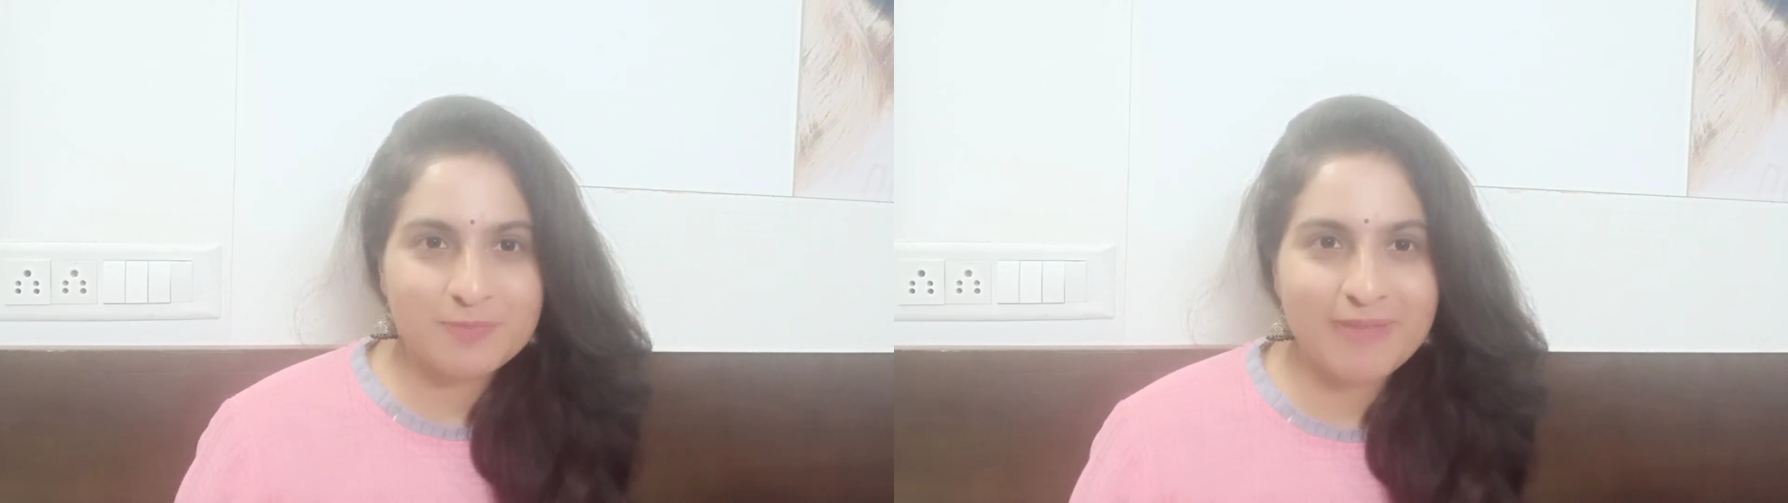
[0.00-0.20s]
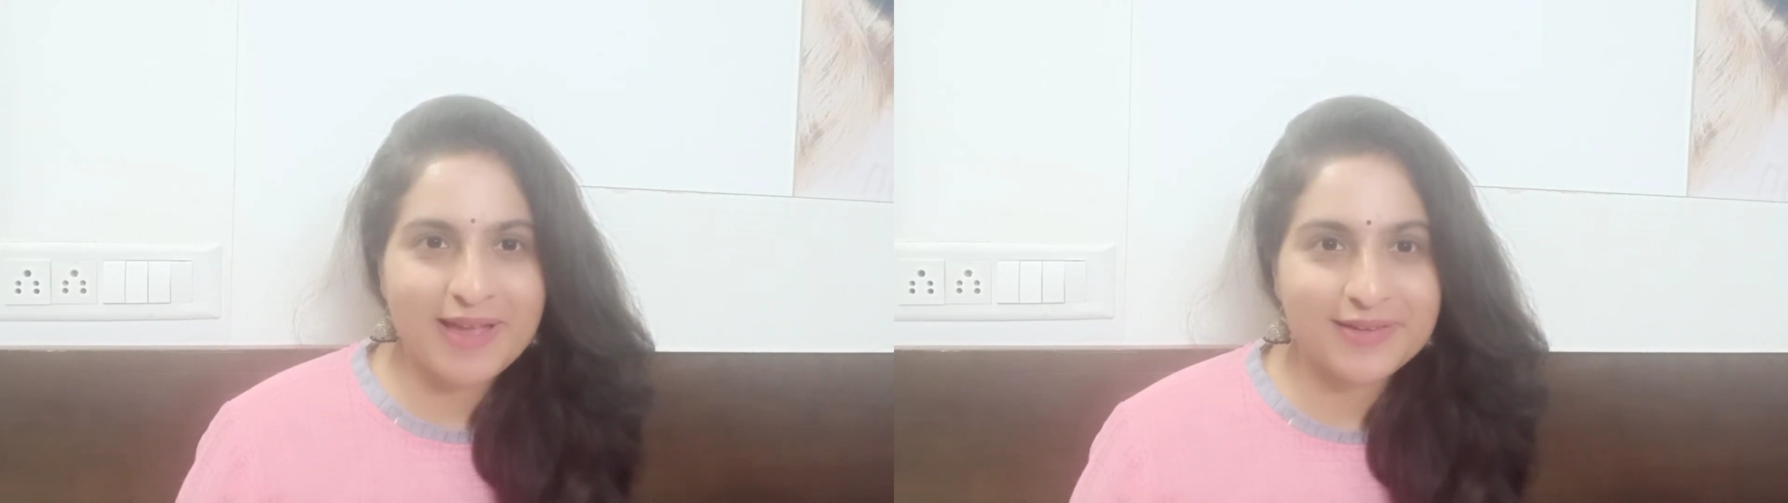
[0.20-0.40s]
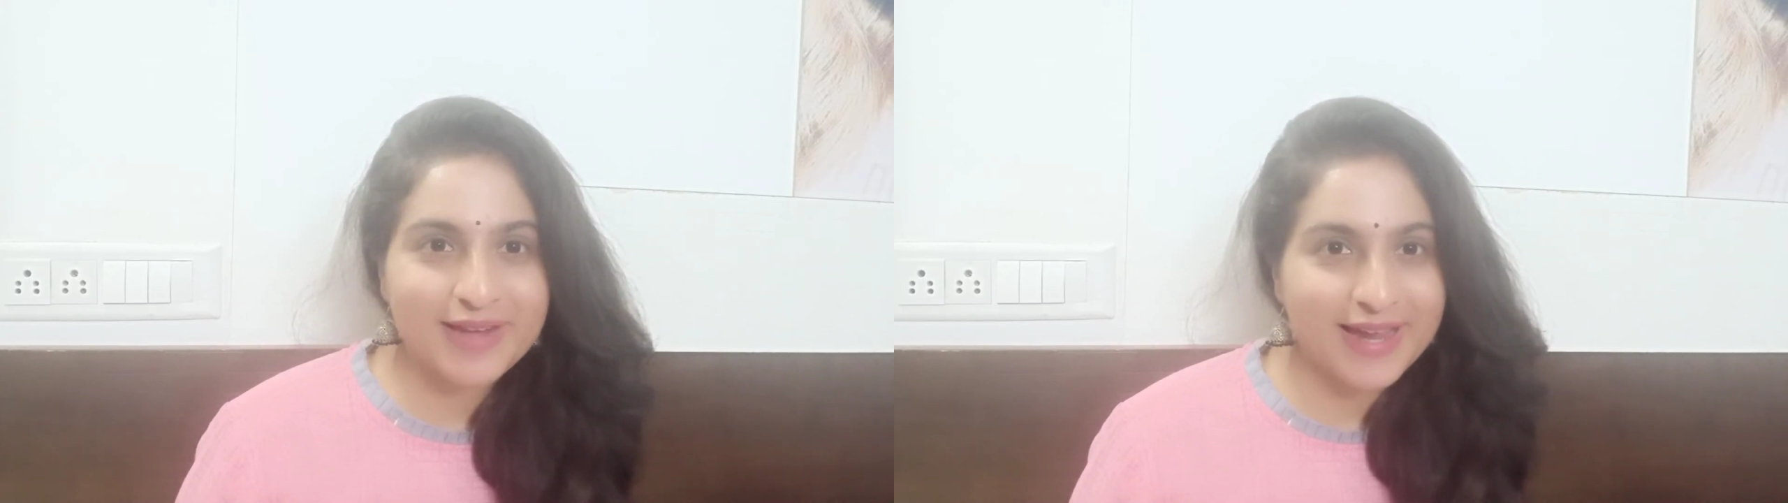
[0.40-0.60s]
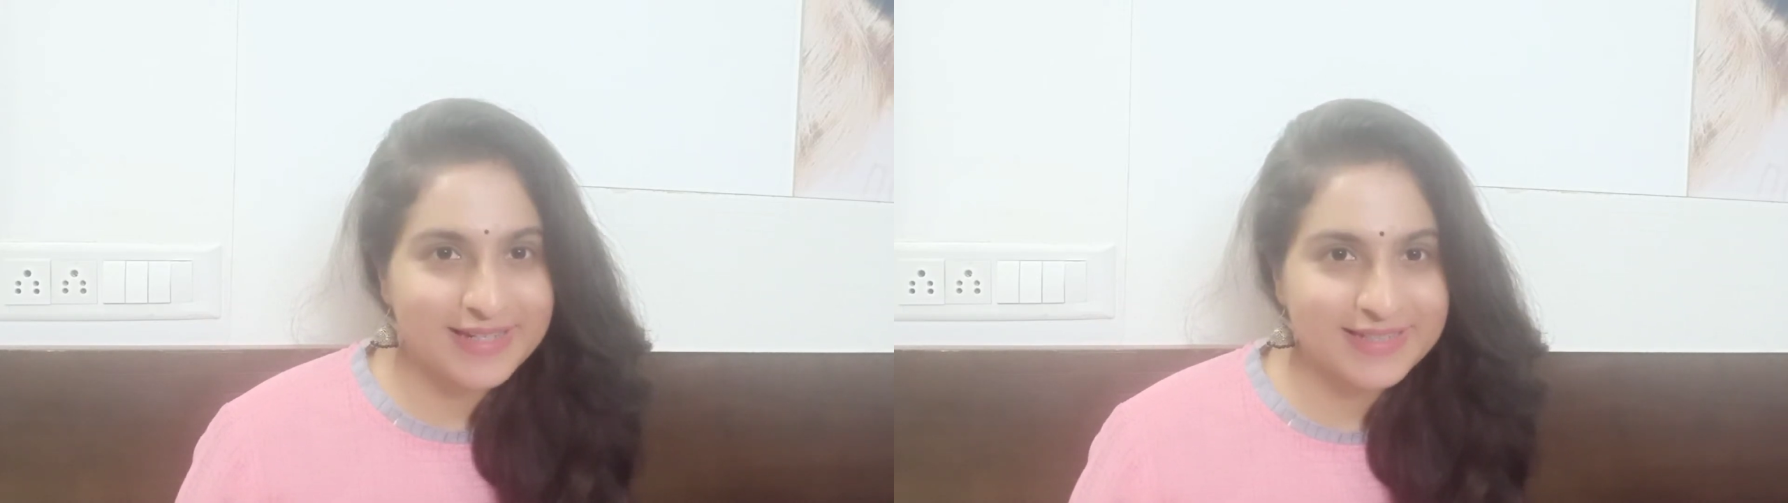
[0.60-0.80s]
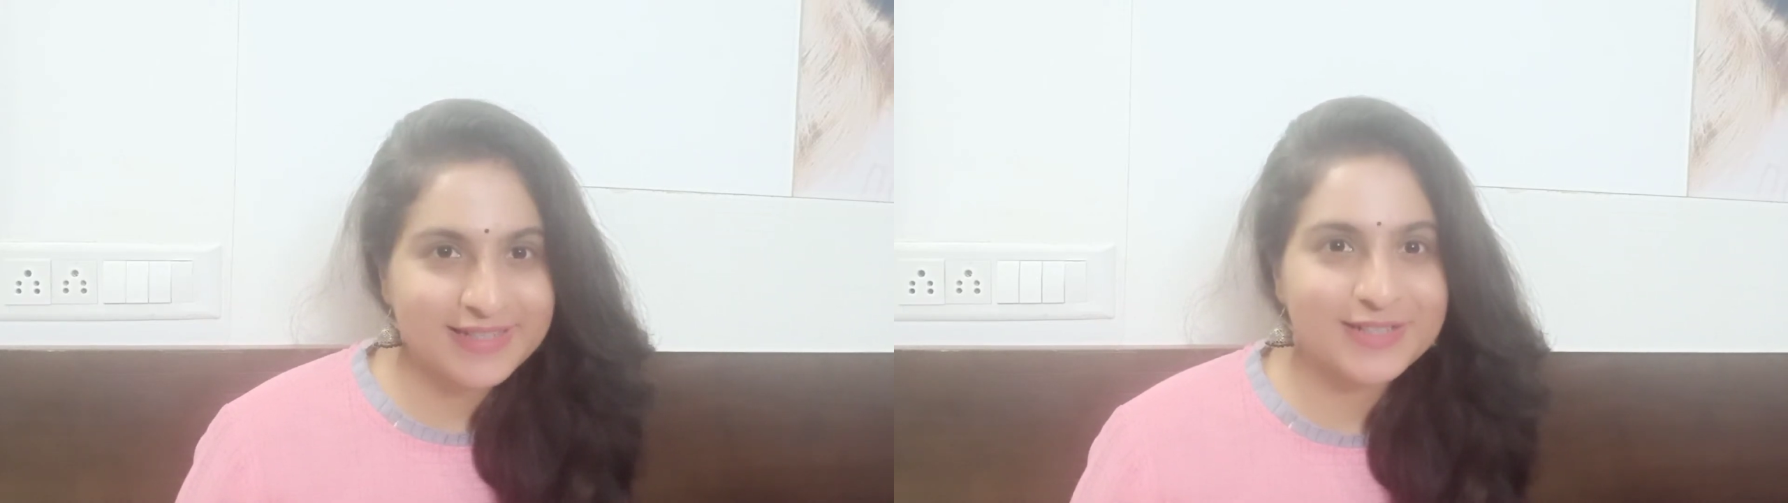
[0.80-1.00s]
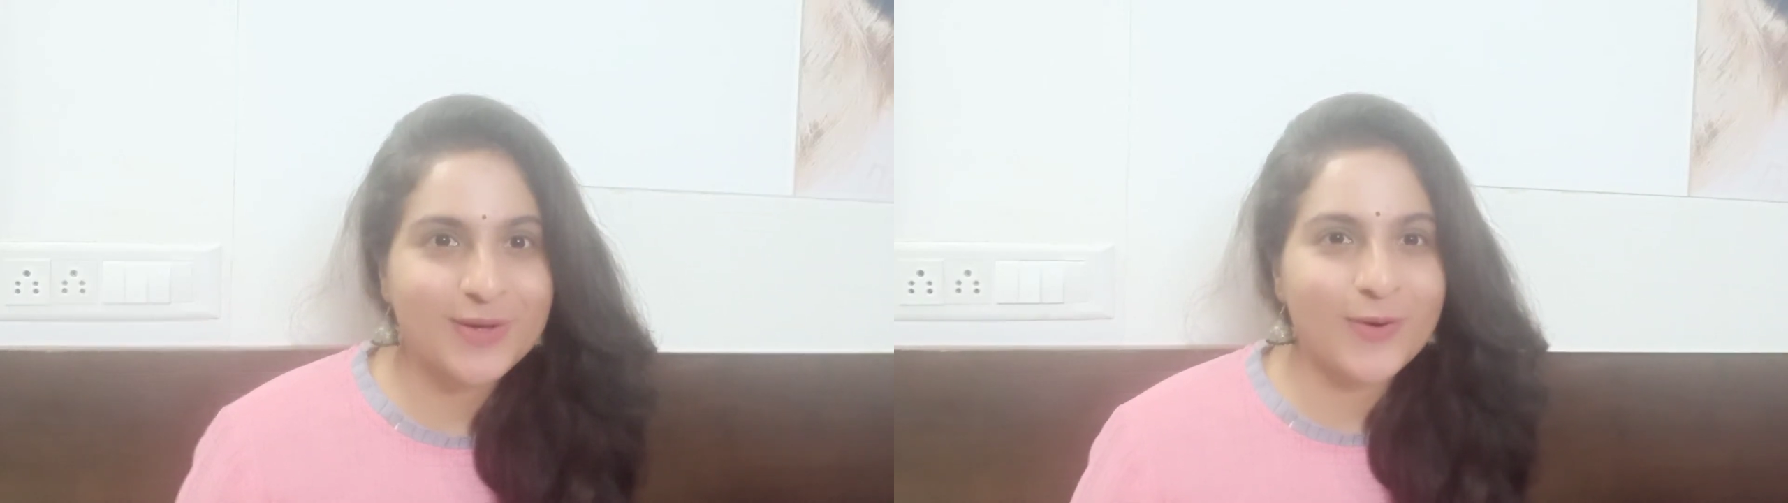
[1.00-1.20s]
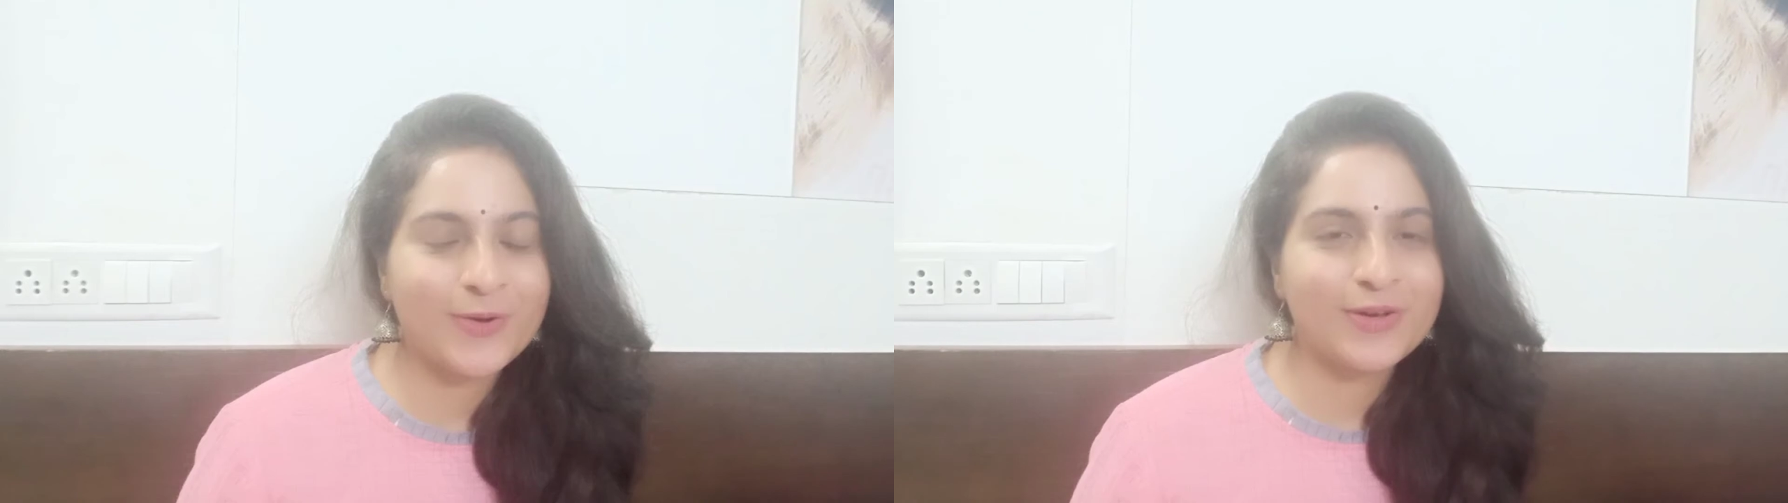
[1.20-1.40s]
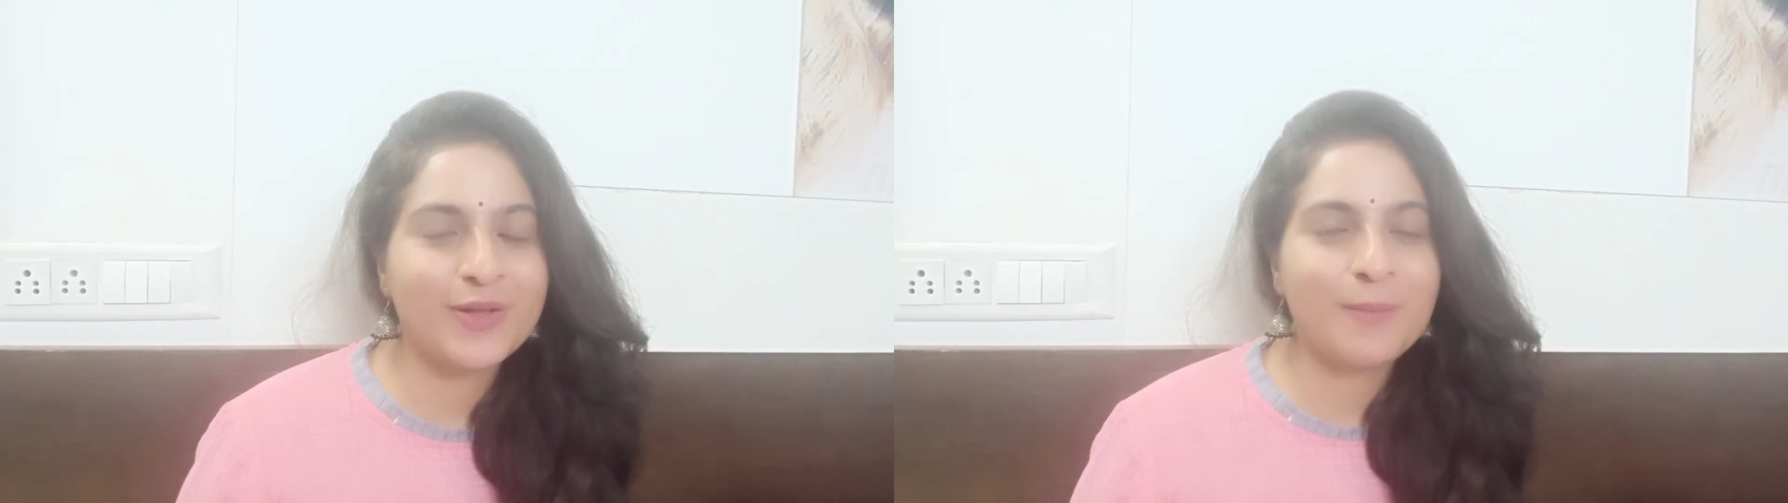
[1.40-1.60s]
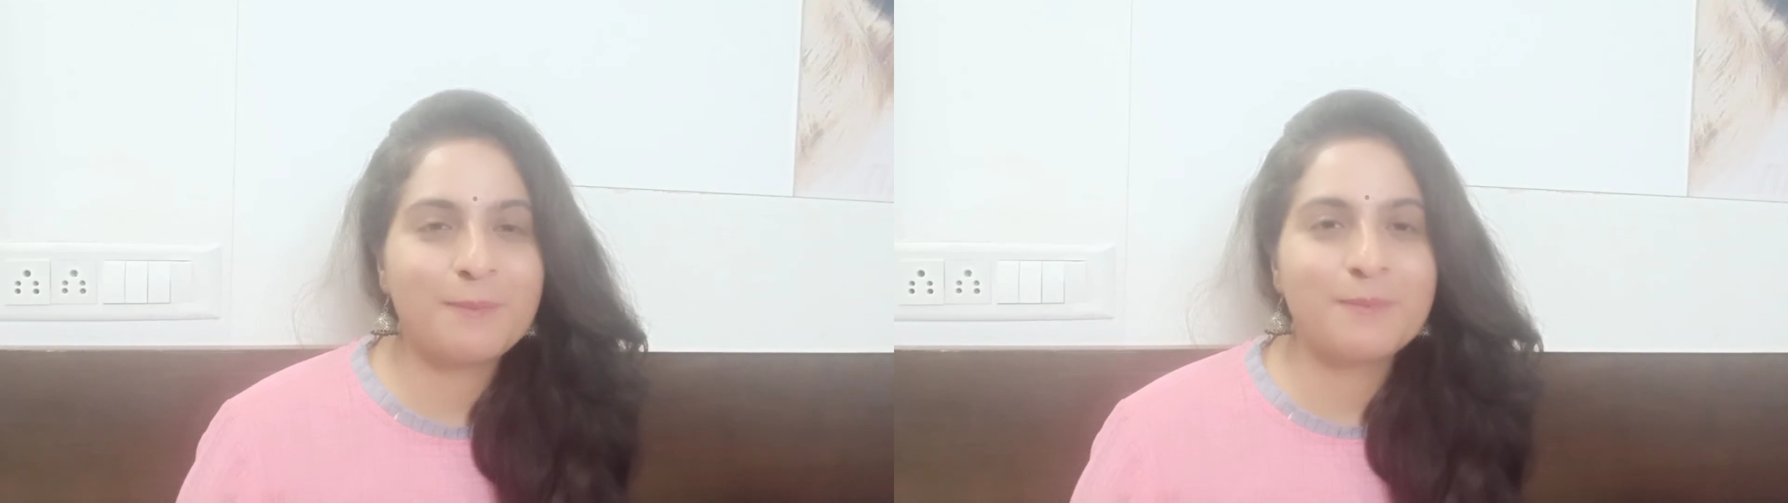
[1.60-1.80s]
by writing it on a